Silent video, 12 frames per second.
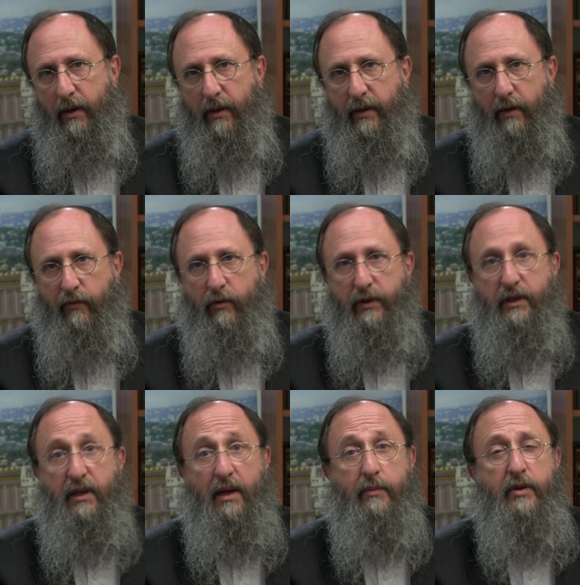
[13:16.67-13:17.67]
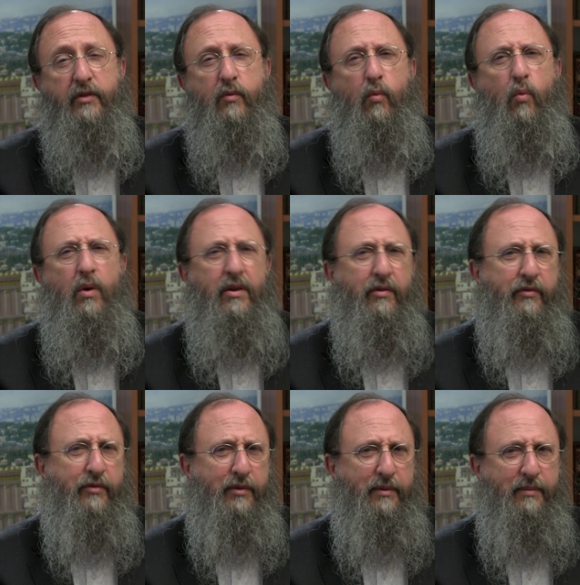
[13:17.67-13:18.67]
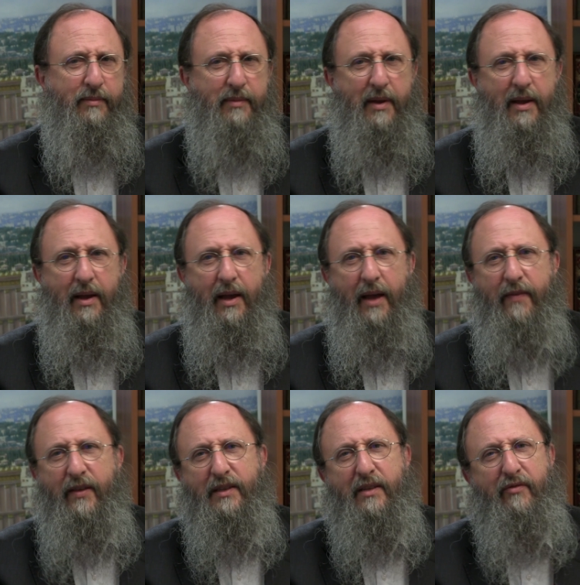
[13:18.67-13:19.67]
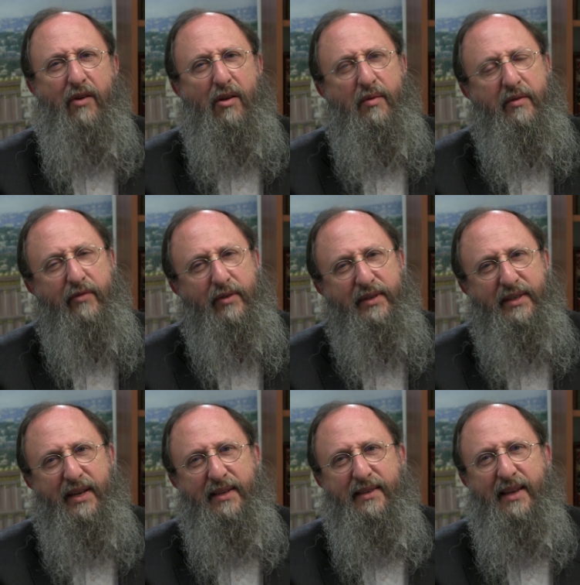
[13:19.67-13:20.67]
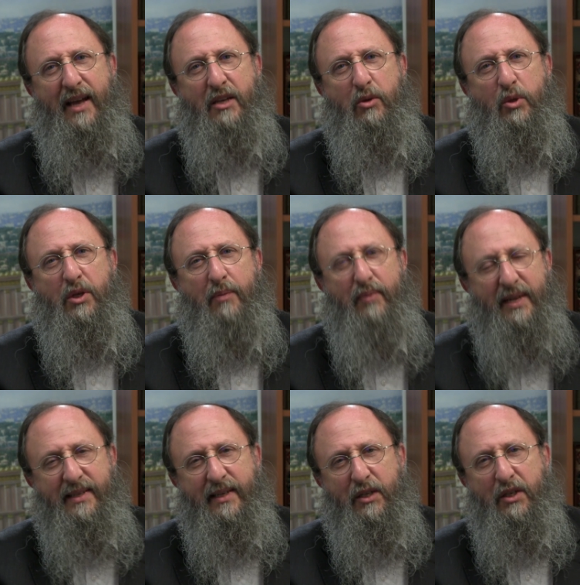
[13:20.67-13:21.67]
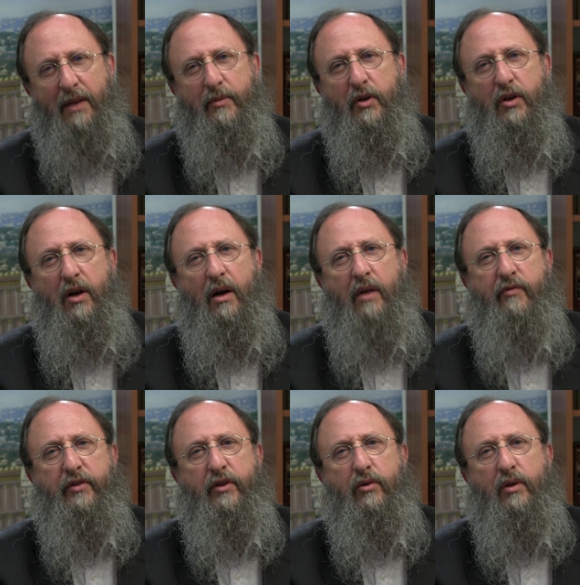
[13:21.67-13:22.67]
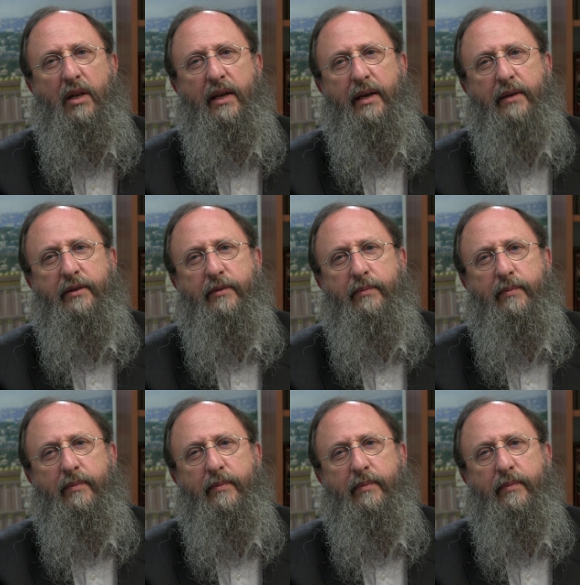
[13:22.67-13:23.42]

Therefore its climate is wonderful. And thus the following verse states, and you shall bless Hashem your God for the good land.